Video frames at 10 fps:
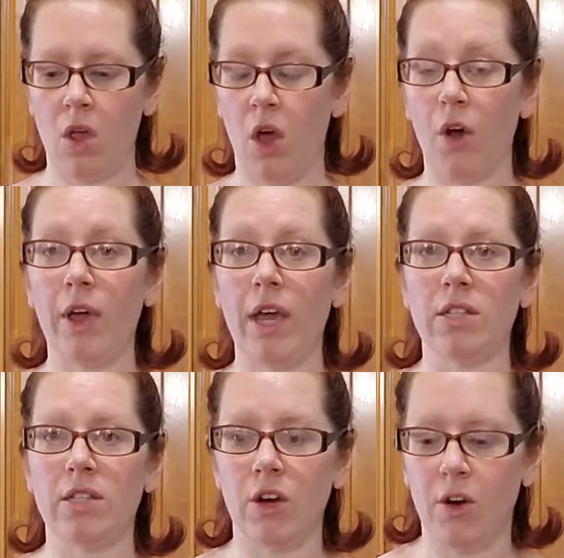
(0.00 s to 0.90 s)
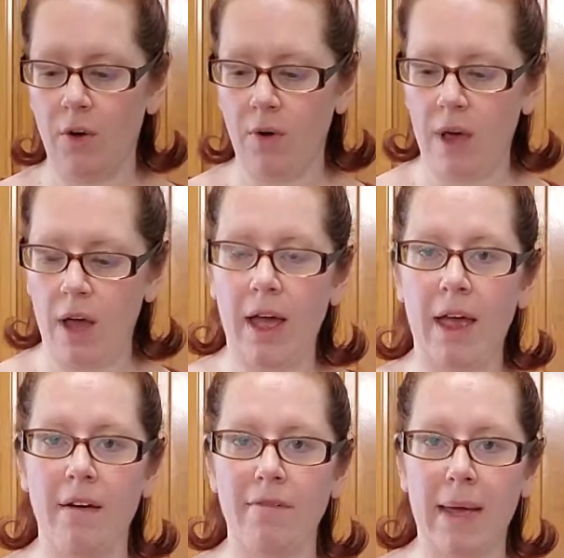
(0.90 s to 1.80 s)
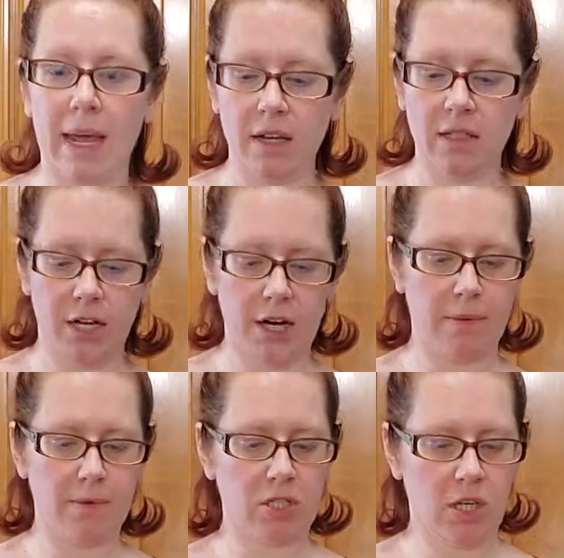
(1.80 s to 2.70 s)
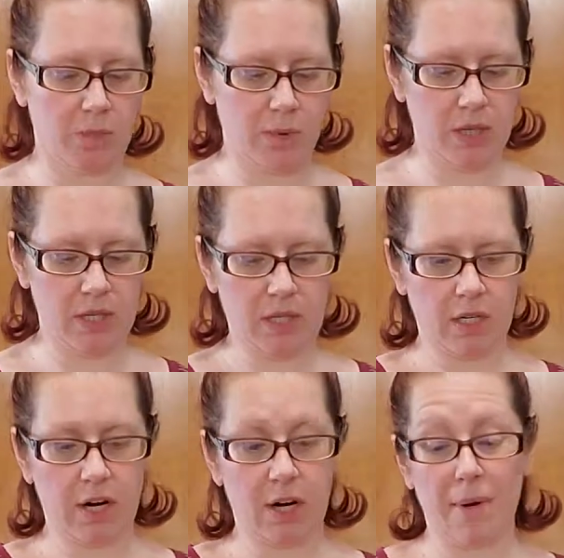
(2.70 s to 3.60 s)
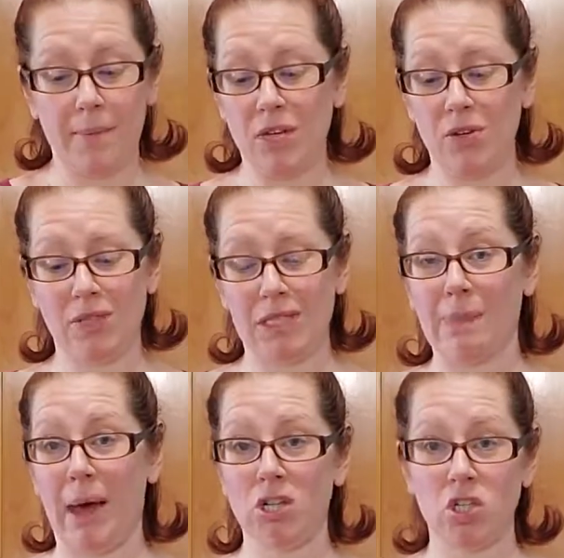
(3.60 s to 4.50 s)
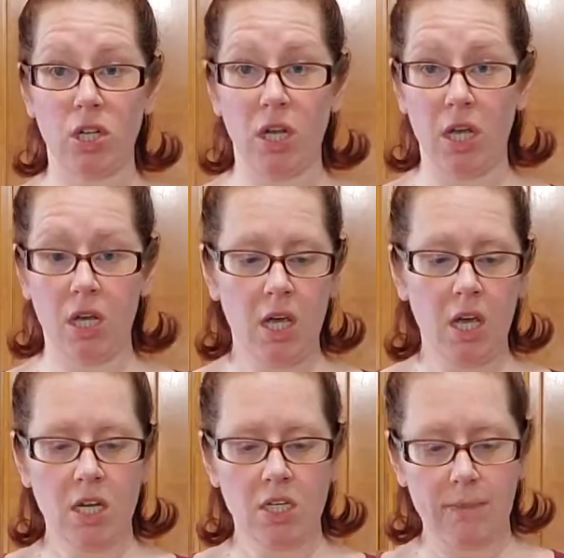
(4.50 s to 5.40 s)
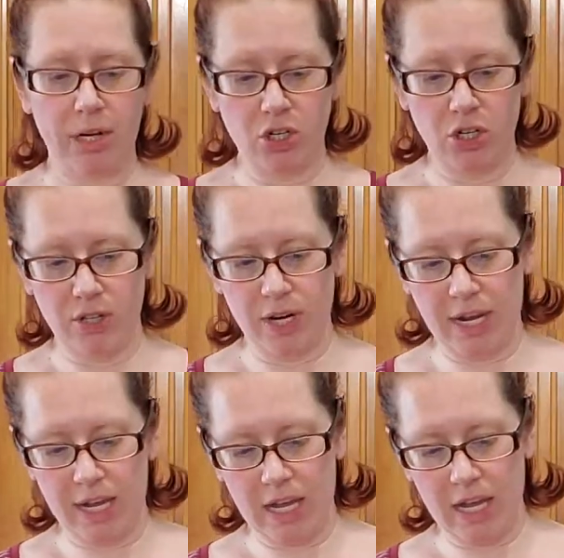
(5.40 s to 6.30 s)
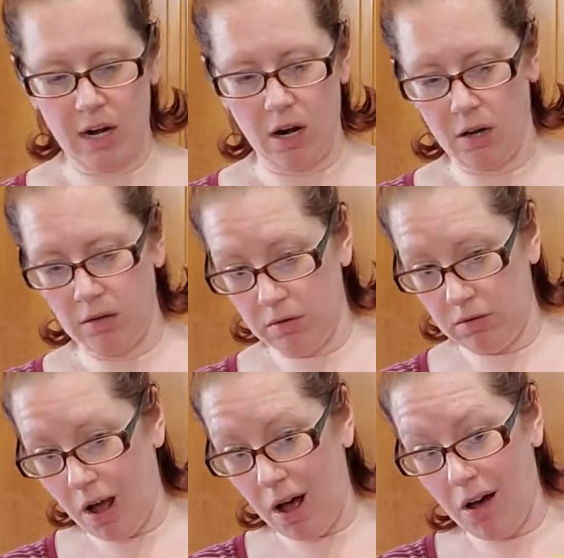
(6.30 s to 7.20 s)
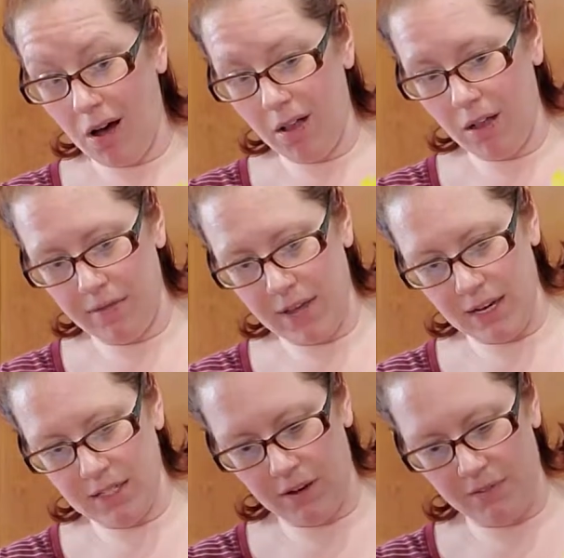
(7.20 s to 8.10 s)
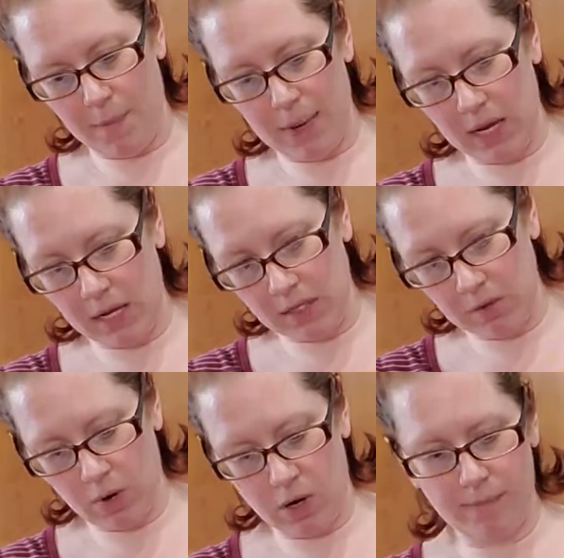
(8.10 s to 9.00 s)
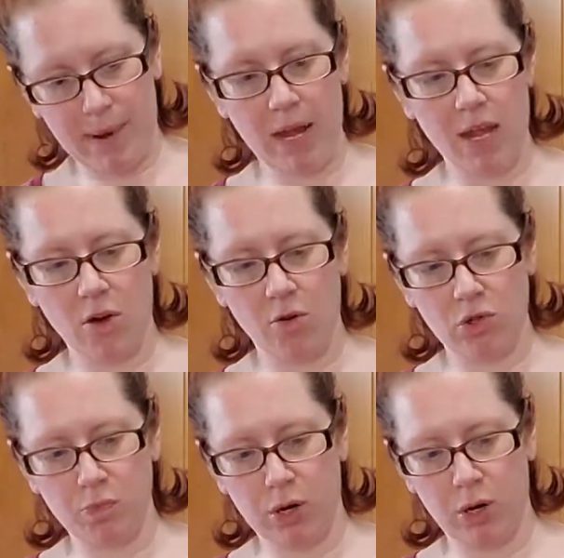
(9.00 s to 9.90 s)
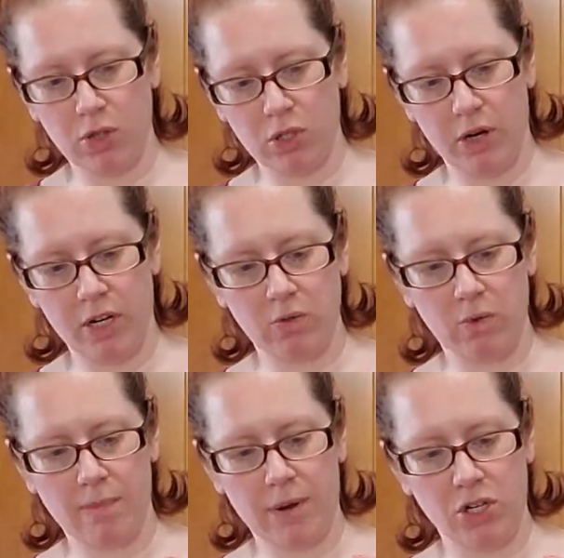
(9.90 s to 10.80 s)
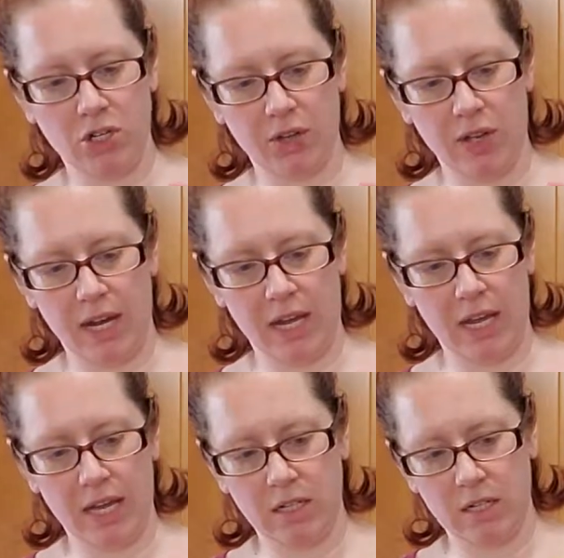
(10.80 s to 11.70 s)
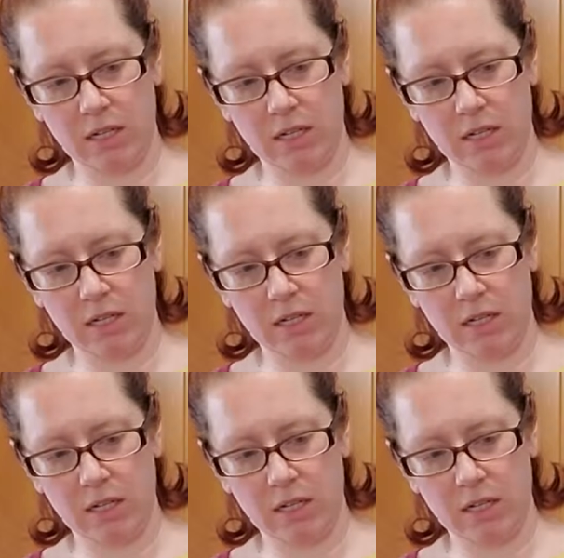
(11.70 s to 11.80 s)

Okay, so I have my eggs here. I'm just gonna put these in here, and I'm gonna use a spatula to make sure that I get all of the egg stuff out because one of my yolks broke. So I just wanna make sure that I get